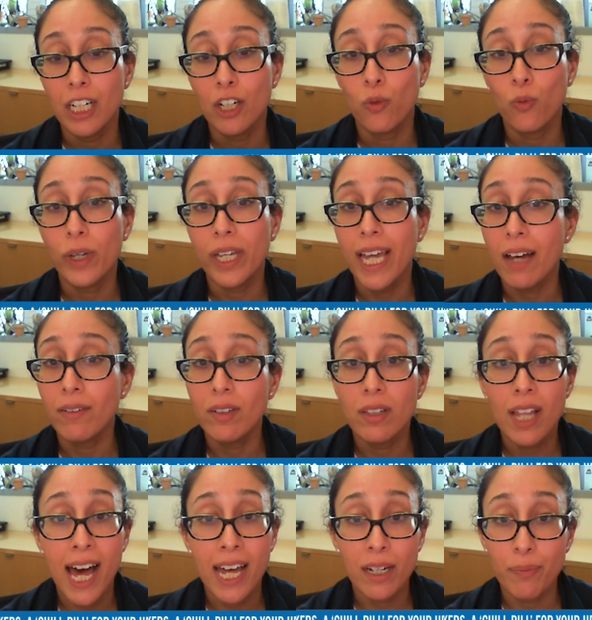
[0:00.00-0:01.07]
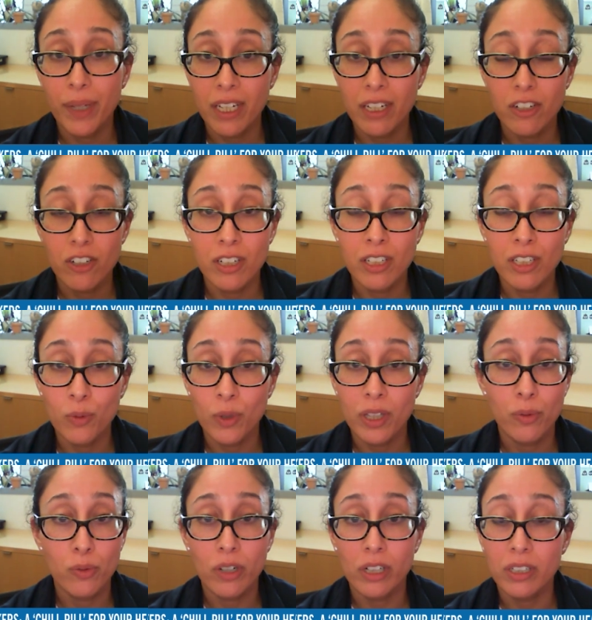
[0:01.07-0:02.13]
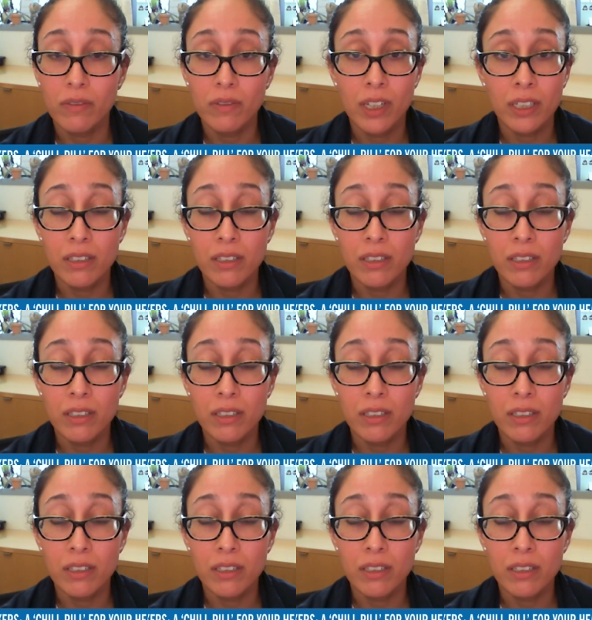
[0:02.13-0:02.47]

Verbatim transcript: we have a lot of patients with obstructive lung